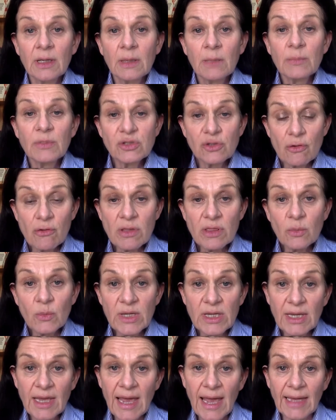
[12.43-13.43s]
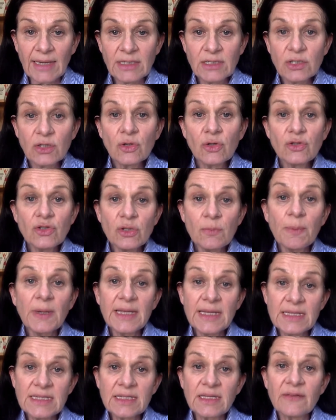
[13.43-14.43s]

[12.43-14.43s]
But during the weekend, could you please